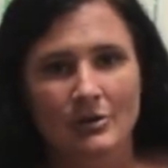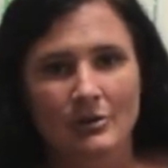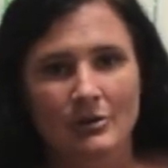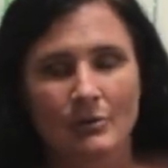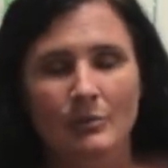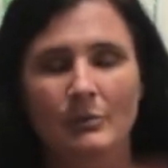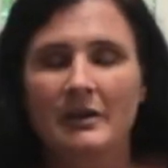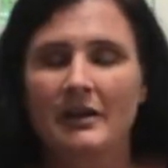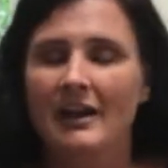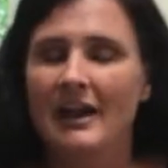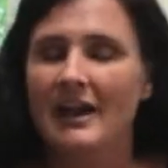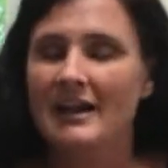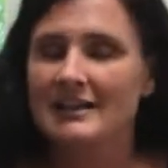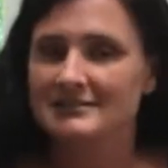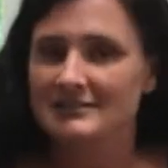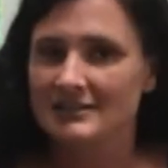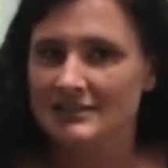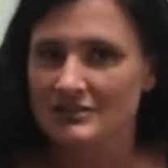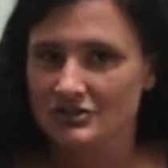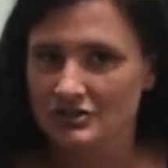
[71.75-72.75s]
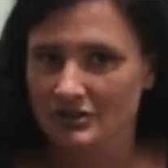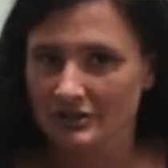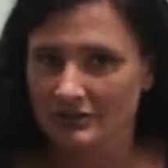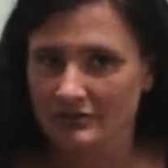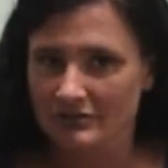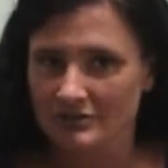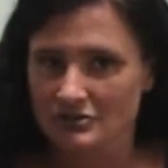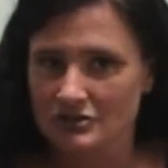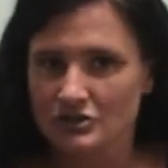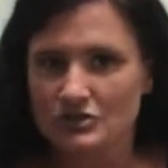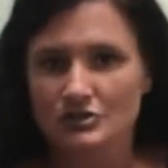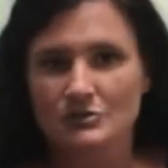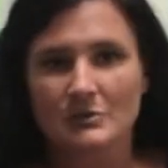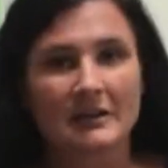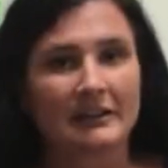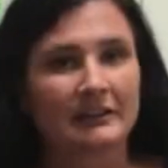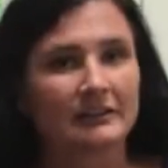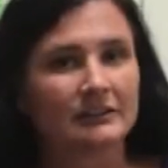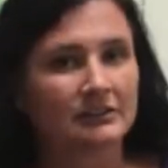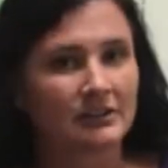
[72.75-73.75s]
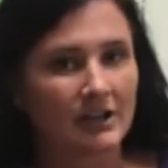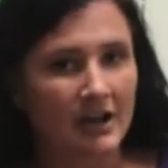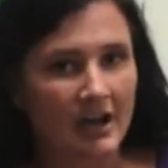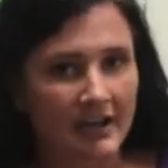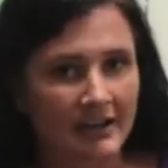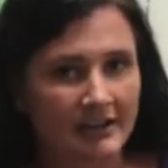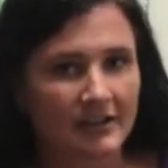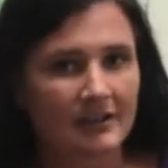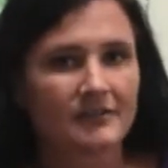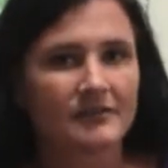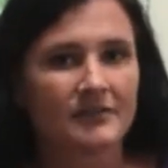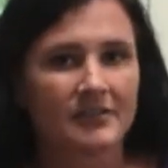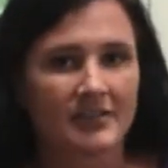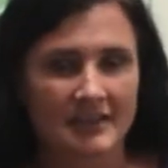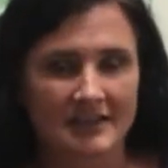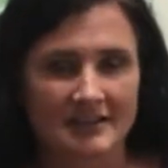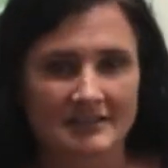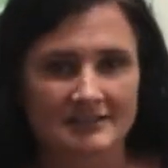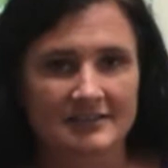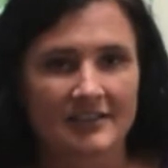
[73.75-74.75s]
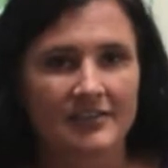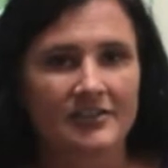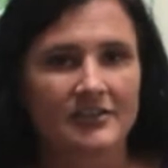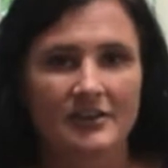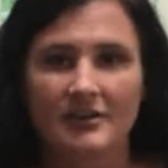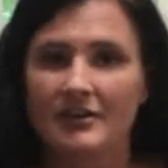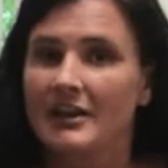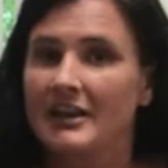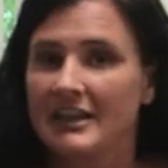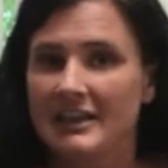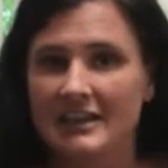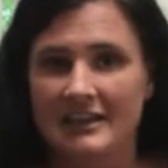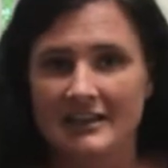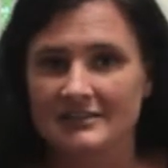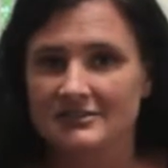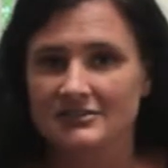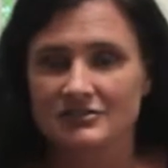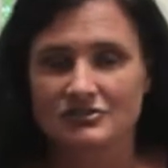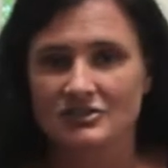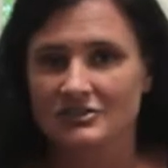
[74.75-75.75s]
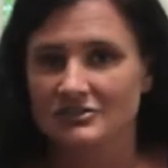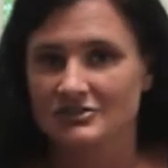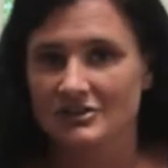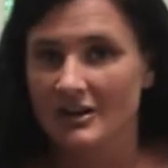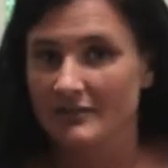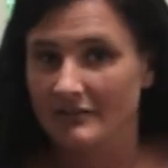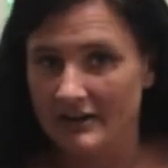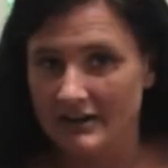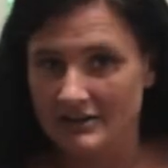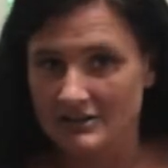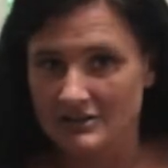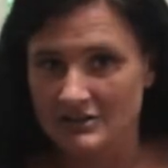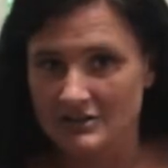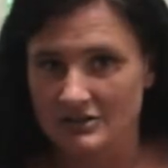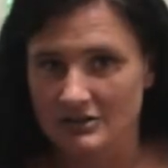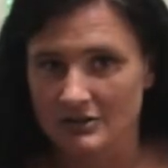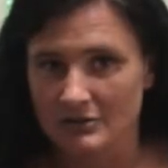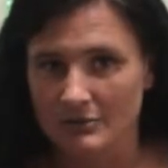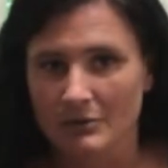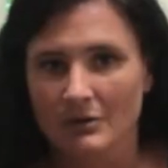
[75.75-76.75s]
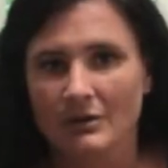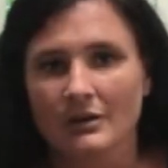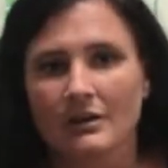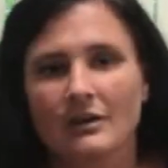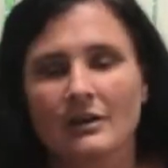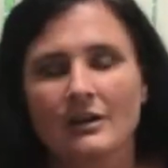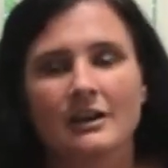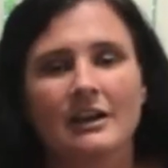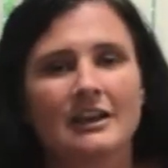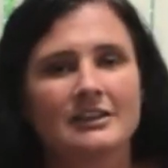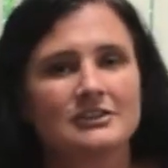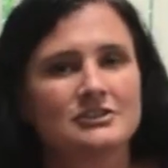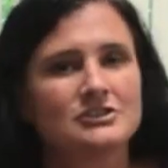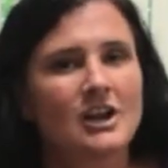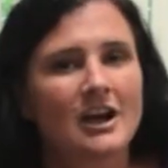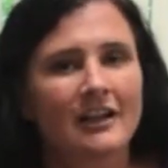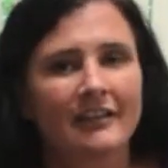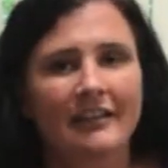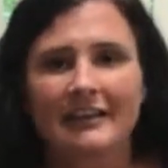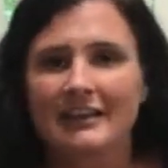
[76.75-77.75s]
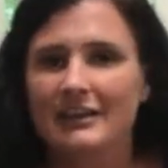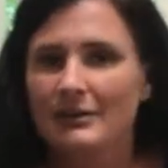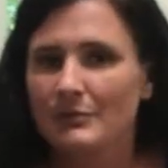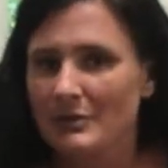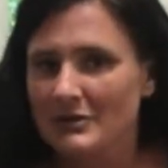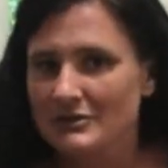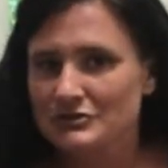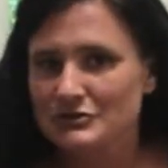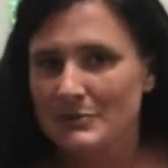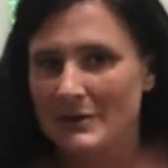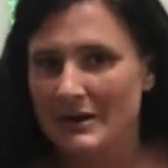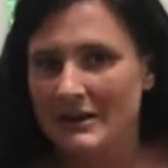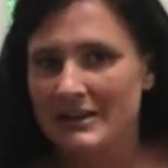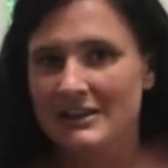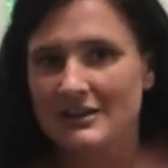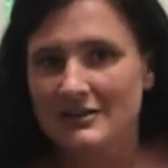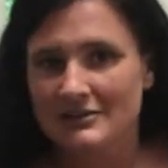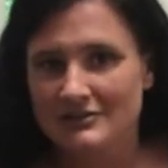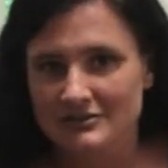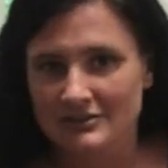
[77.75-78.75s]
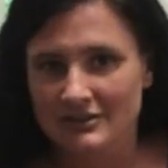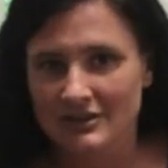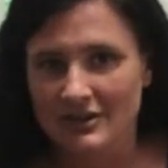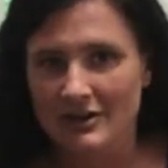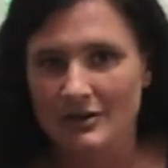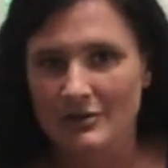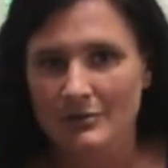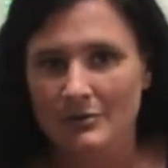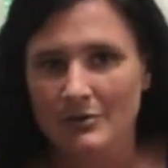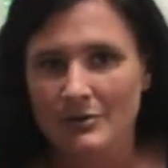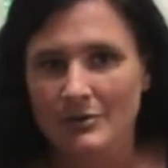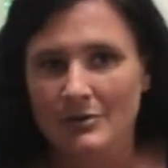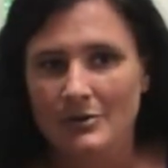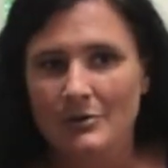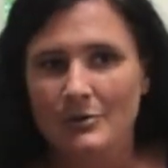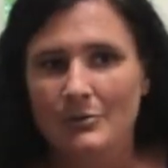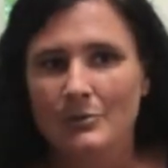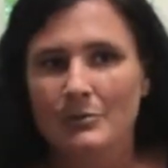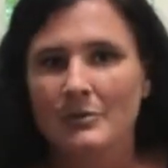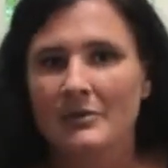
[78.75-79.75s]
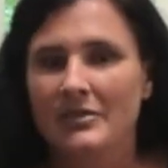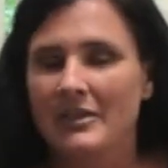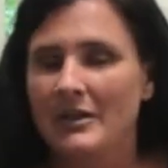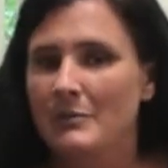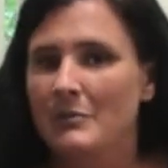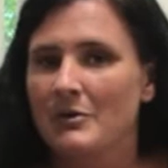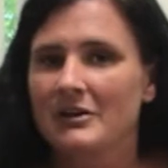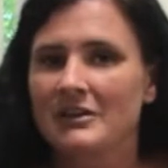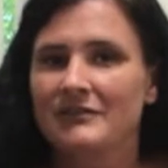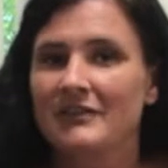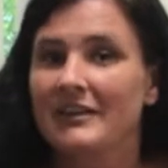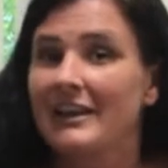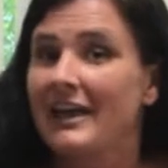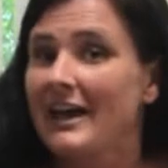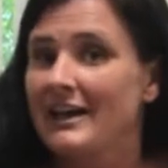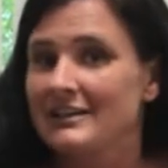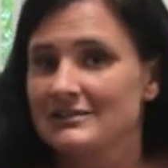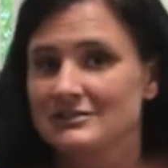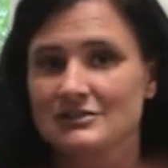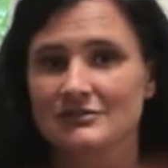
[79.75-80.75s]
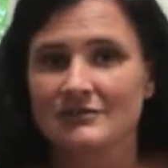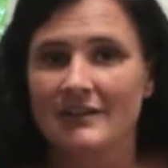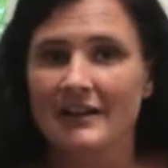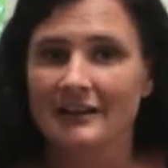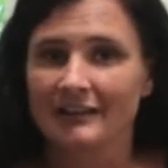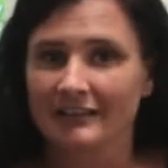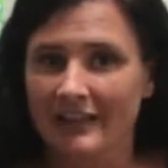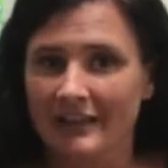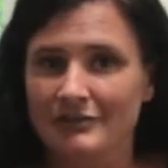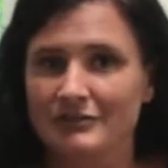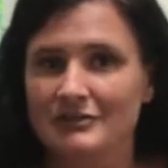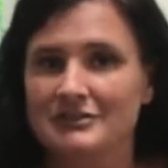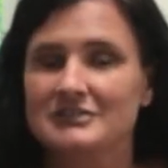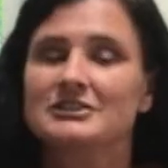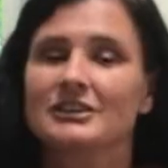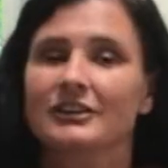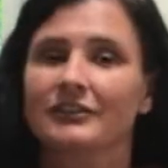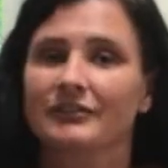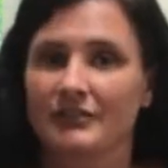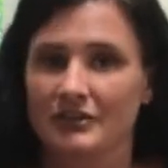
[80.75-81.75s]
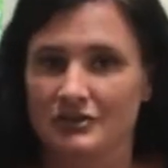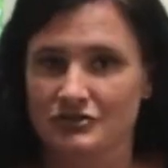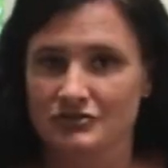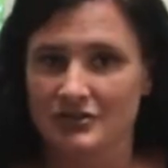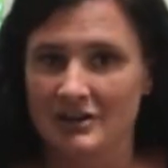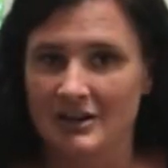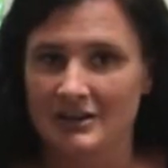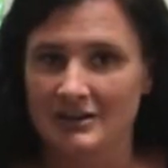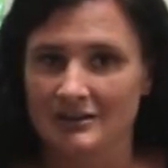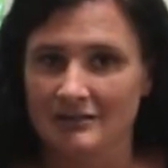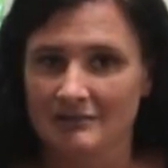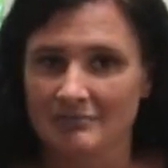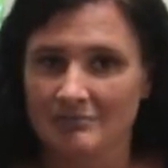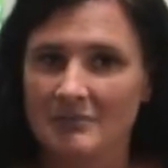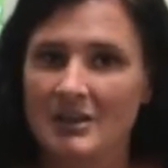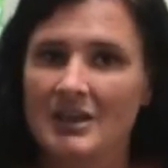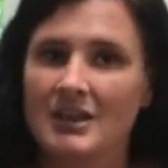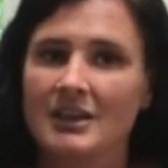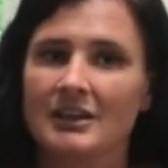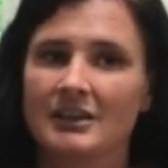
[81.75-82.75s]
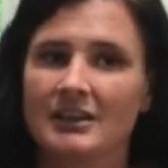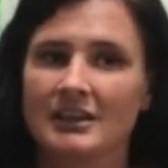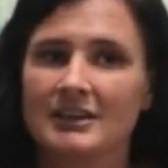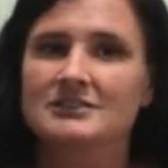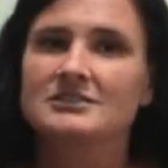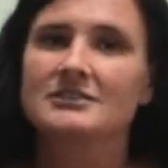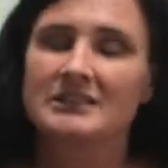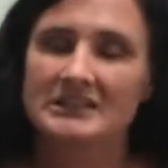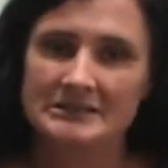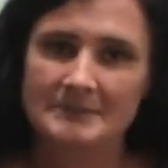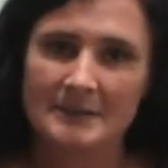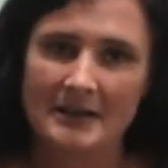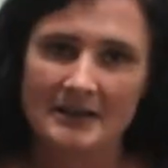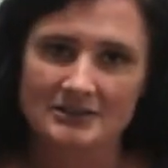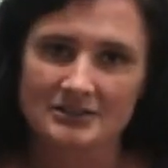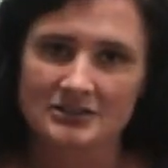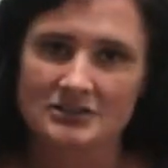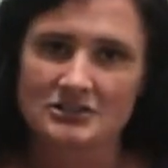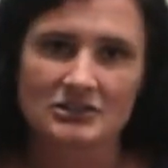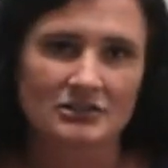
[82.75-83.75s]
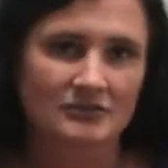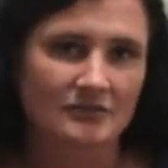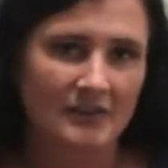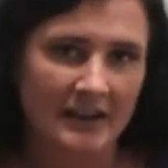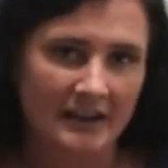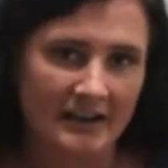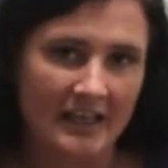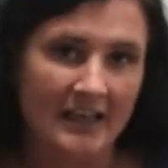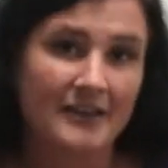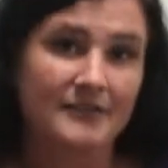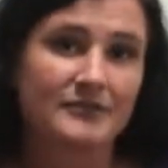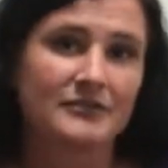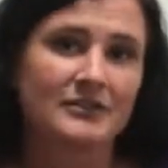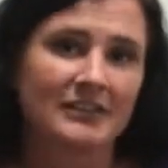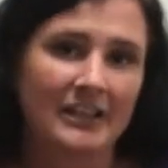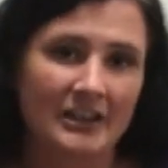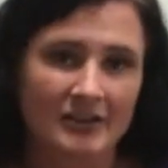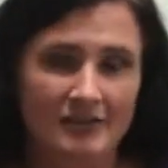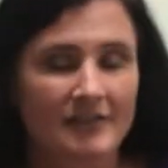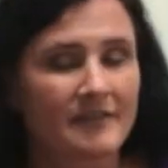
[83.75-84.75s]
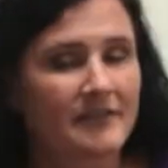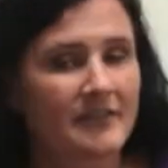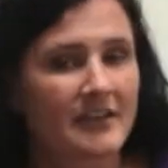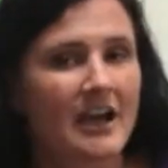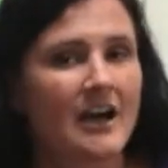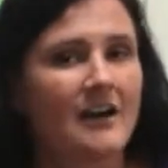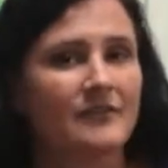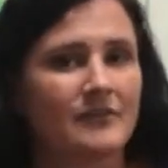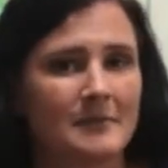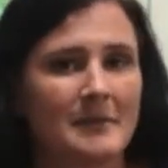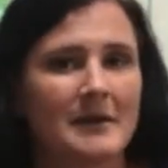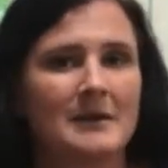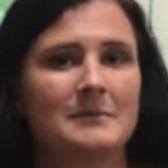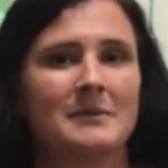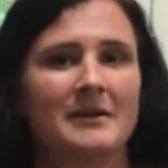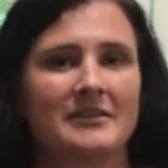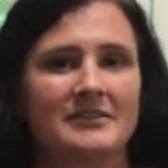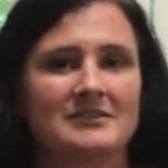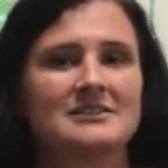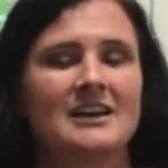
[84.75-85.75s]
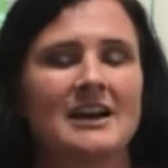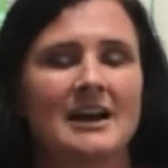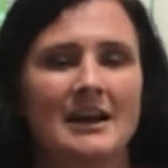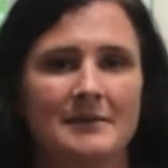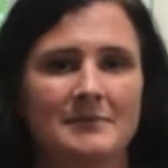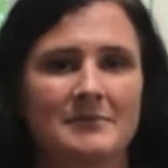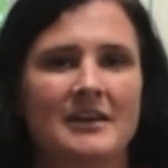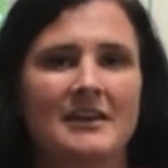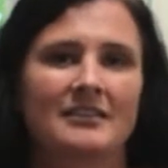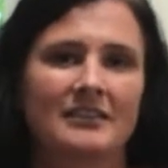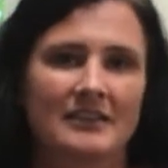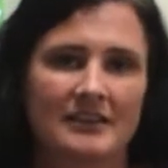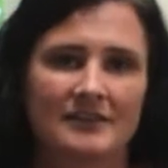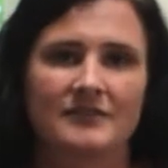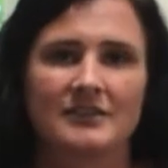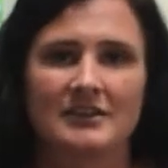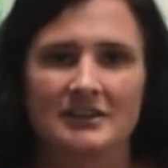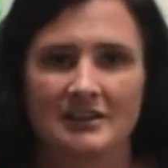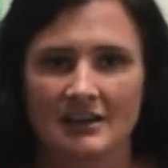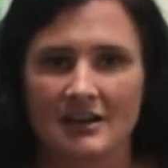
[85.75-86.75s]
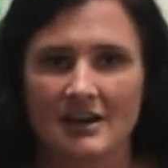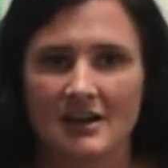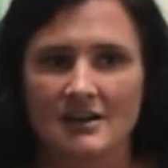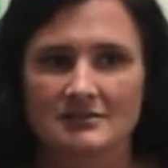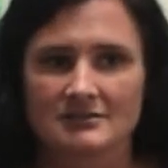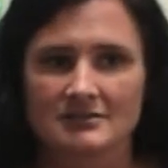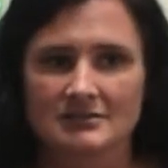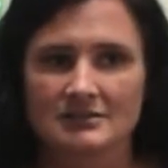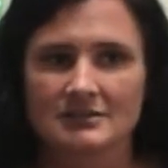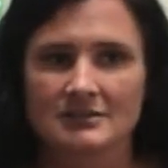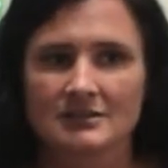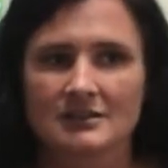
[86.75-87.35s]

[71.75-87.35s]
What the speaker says: we are asking children to do a lot of things that their hands are just not ready to do. It's not like it was 20 years ago, where they weren't even asked to write a letter until first grade. Kids are expected to write every letter of the alphabet by the time they leave kindergarten.